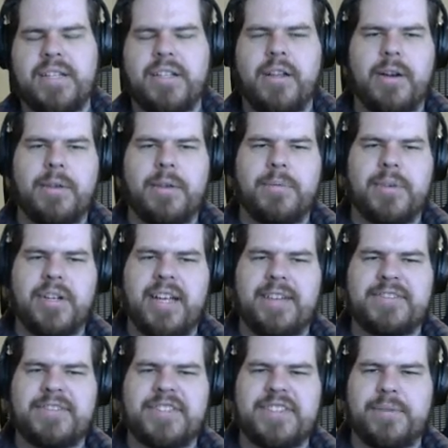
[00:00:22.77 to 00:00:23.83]
Alright, we're gonna
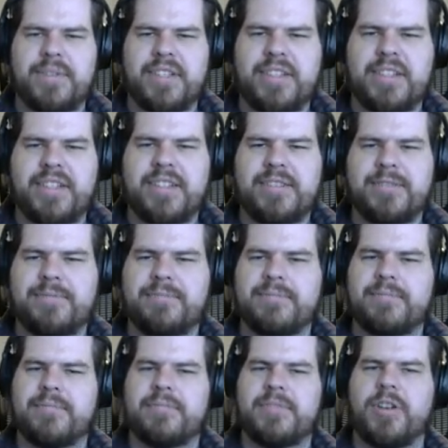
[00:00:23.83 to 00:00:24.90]
have to deal with it then.
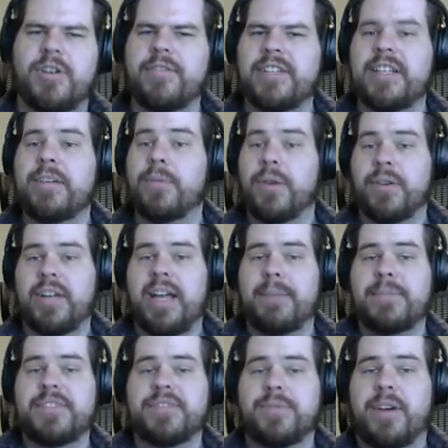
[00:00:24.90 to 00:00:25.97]
Hopefully it won't
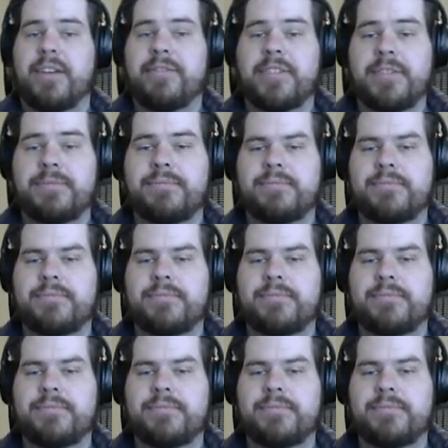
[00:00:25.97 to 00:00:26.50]
happen too often.